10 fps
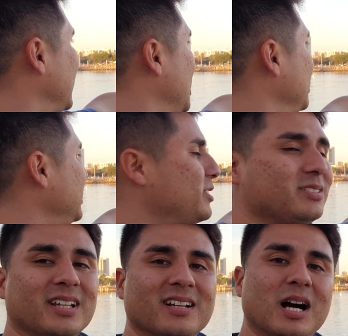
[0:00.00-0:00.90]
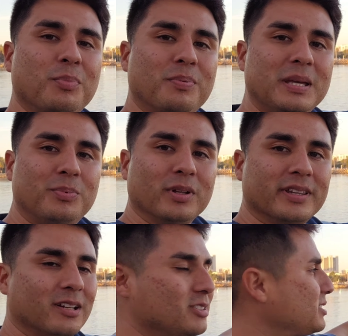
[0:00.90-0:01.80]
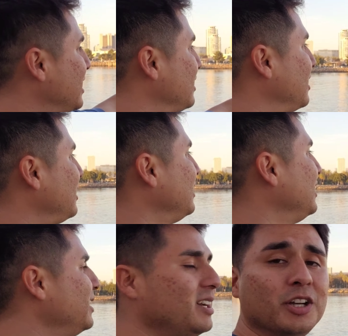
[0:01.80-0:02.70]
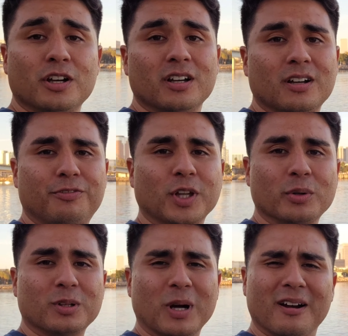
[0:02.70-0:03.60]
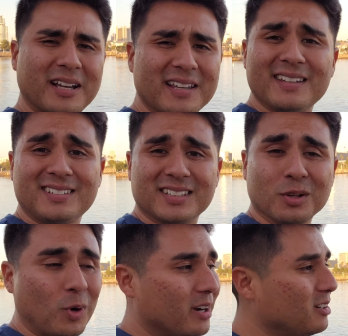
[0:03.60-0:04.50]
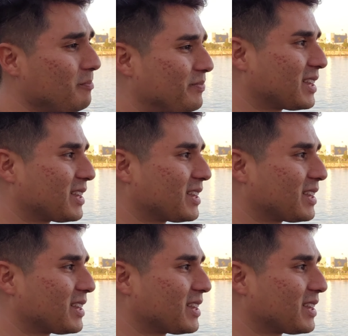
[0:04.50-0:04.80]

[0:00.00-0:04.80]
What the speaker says: I believe there's a couple people in there just kind of floating around, I guess, in the water.